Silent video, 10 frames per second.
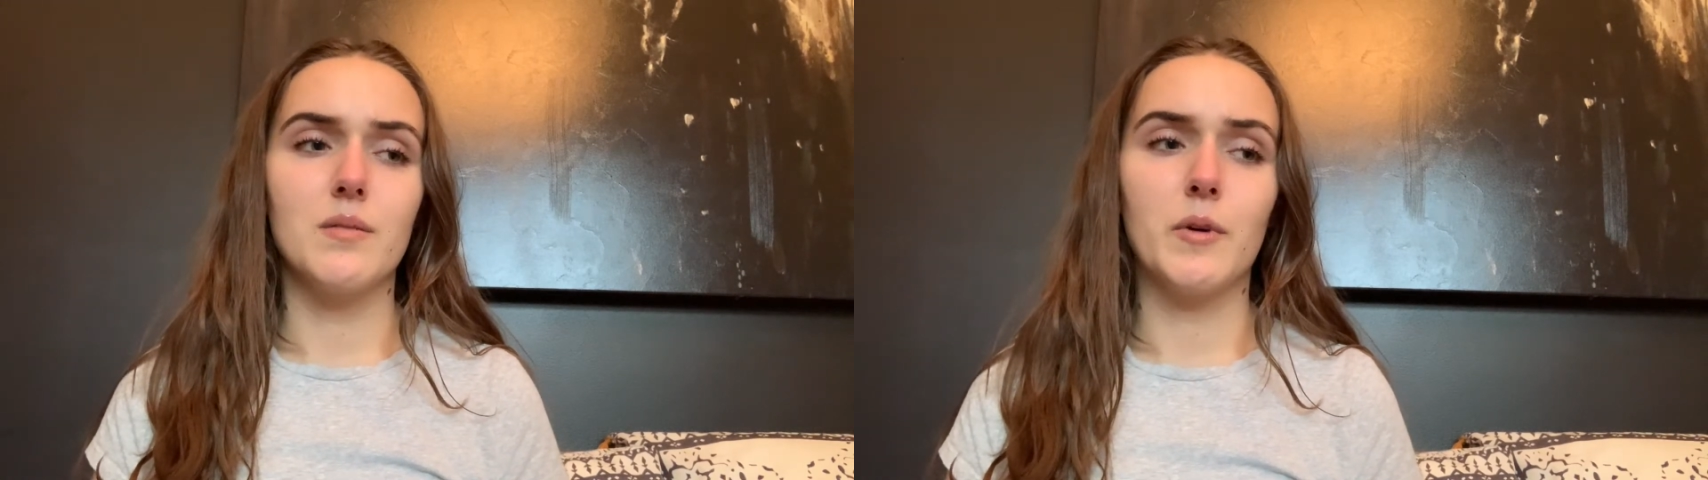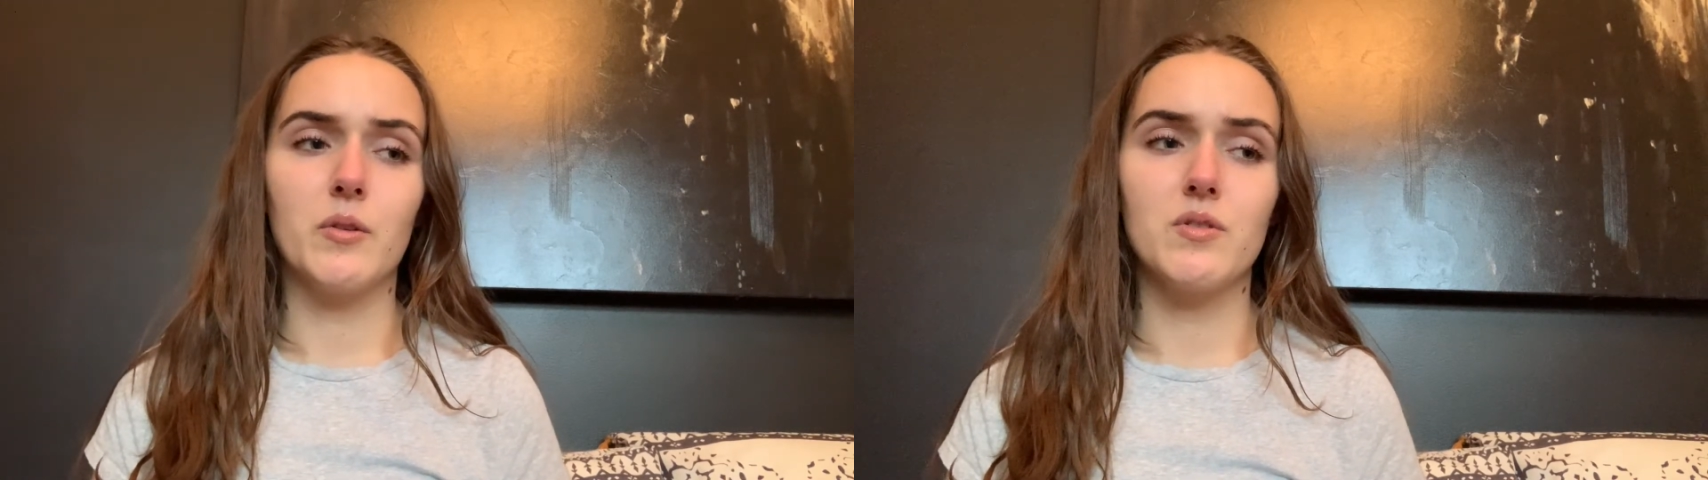
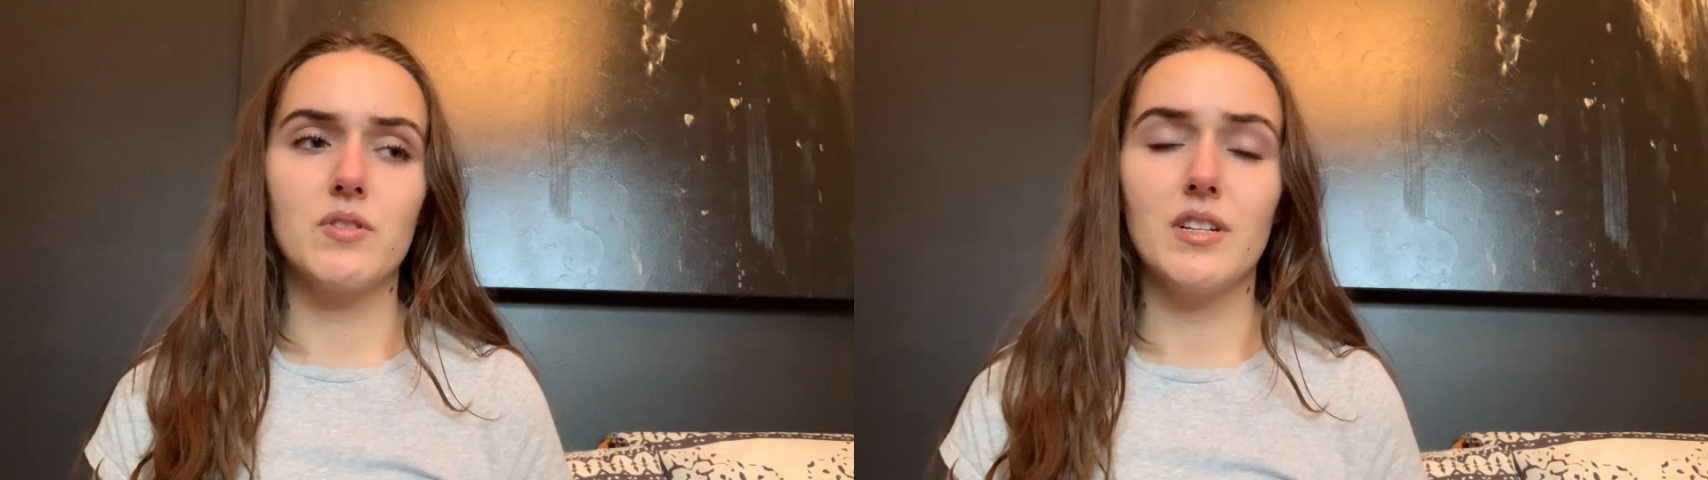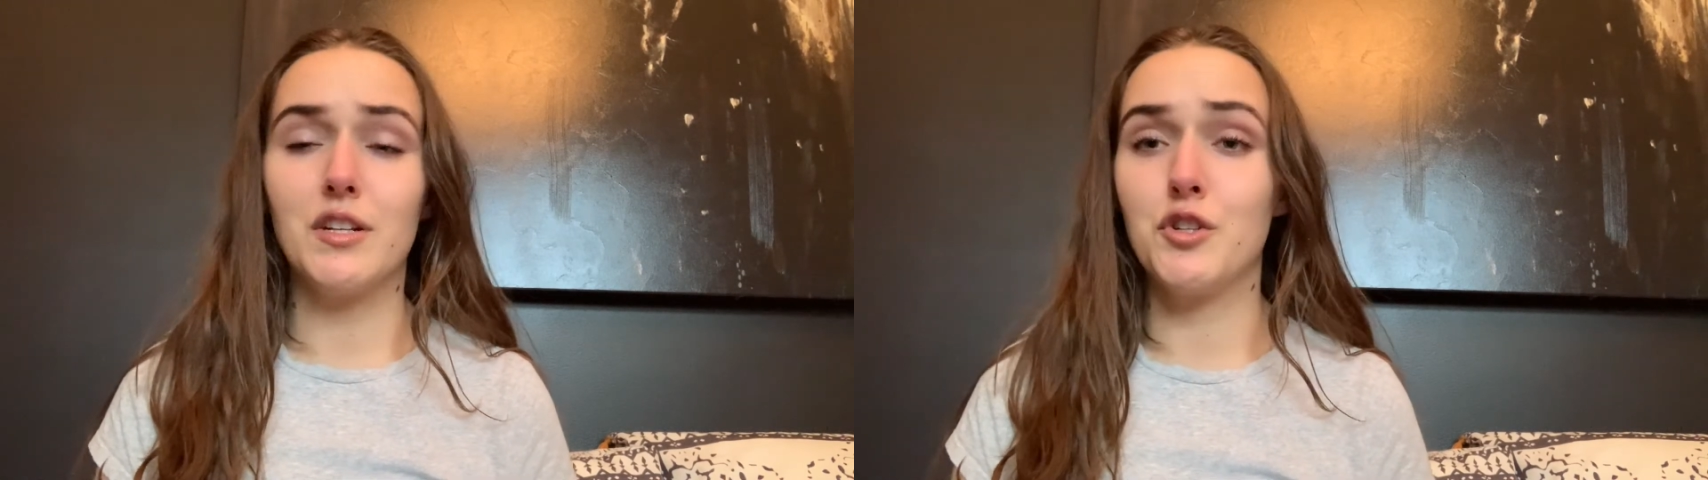
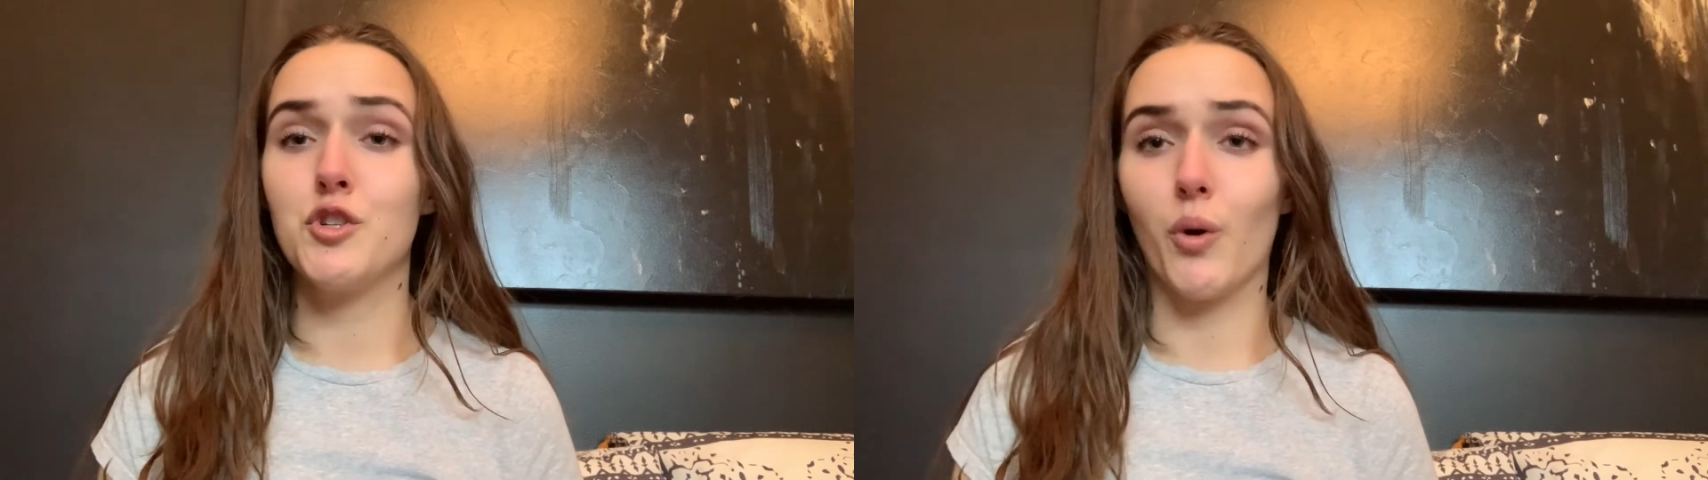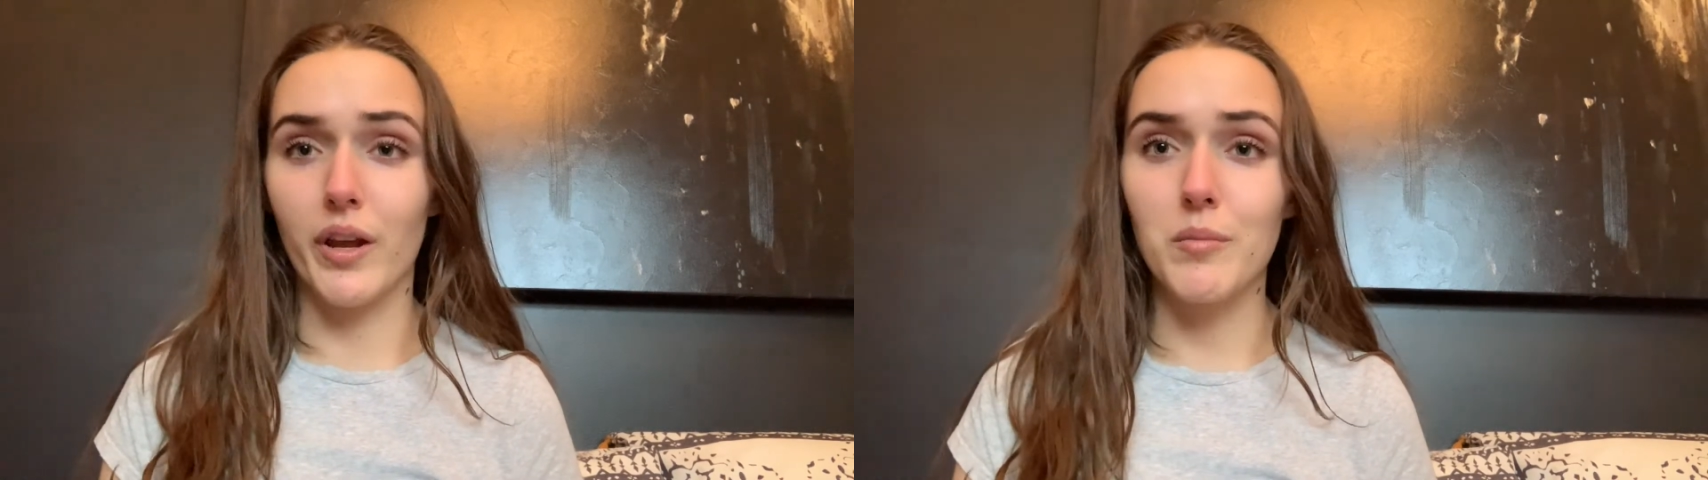most
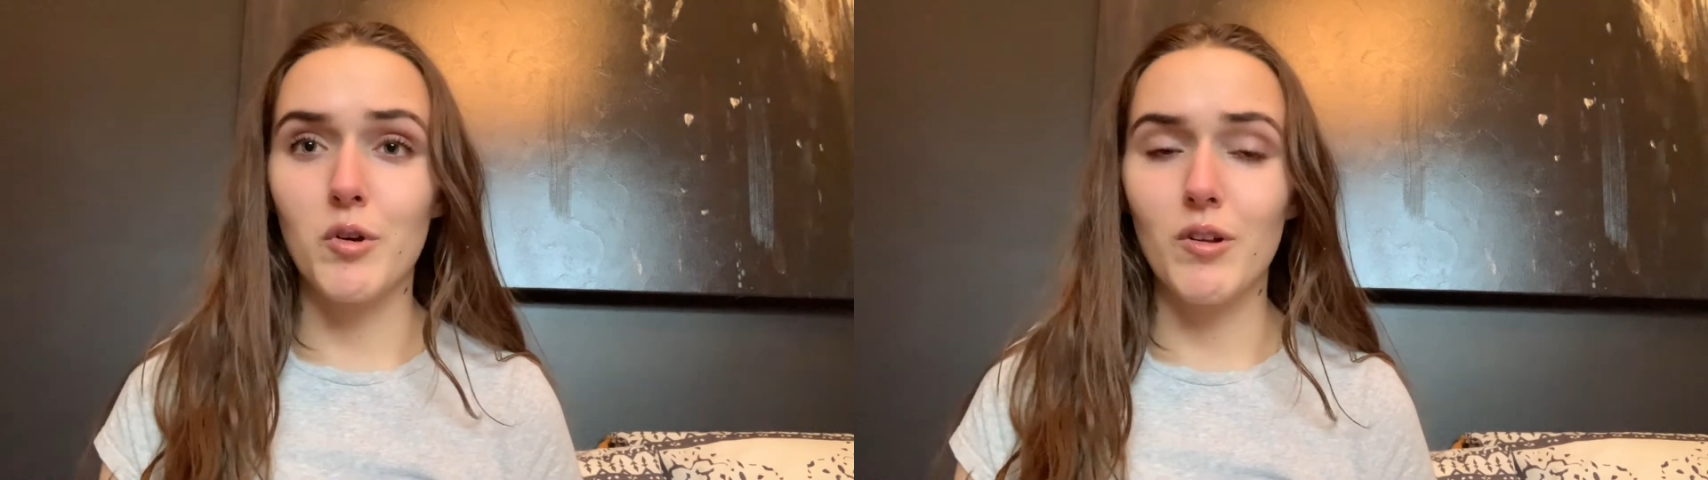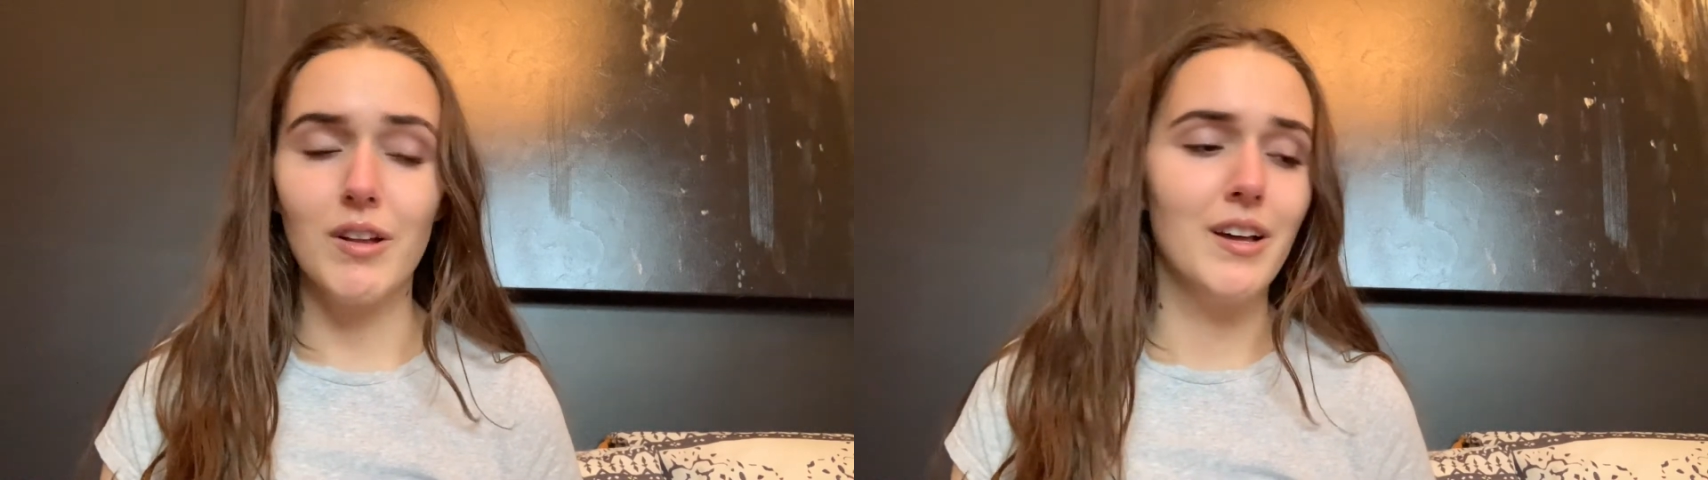enjoyable.